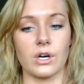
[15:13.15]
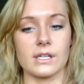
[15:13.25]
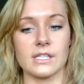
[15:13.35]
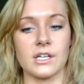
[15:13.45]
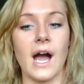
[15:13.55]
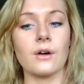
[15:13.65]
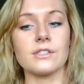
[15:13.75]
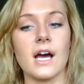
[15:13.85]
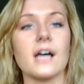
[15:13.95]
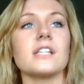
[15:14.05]
You know, how
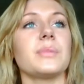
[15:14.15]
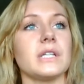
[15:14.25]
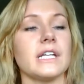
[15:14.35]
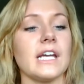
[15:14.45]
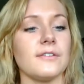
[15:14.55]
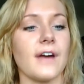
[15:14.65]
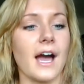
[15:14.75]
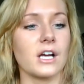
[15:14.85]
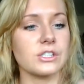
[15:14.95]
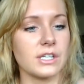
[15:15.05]
does belief
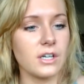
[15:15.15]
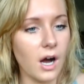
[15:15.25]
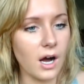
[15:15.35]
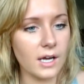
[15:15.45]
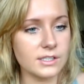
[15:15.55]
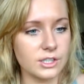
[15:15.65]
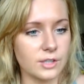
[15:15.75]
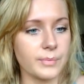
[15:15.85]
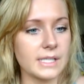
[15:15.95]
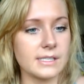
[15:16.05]
actually cause
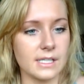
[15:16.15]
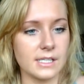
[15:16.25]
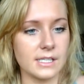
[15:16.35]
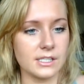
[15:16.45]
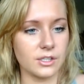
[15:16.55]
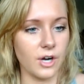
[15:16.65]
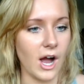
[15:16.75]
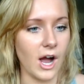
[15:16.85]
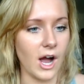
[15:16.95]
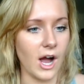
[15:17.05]
your business to
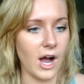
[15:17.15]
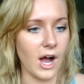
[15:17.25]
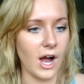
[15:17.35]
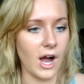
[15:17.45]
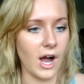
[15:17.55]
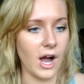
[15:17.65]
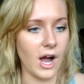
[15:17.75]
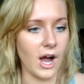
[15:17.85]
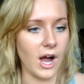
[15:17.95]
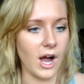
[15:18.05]
grow? How does something
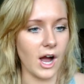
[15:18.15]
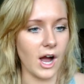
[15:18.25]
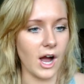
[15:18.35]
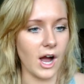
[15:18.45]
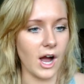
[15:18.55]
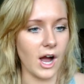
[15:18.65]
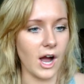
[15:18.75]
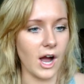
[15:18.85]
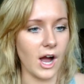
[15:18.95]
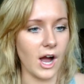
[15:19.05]
mental
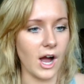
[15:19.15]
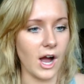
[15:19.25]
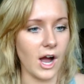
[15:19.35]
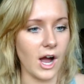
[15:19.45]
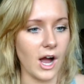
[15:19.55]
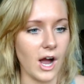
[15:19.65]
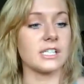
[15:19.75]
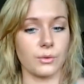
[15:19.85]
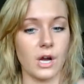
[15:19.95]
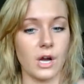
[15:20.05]
make your
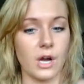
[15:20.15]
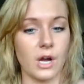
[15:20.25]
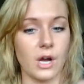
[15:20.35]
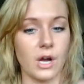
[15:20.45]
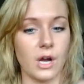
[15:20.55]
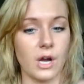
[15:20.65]
business grow?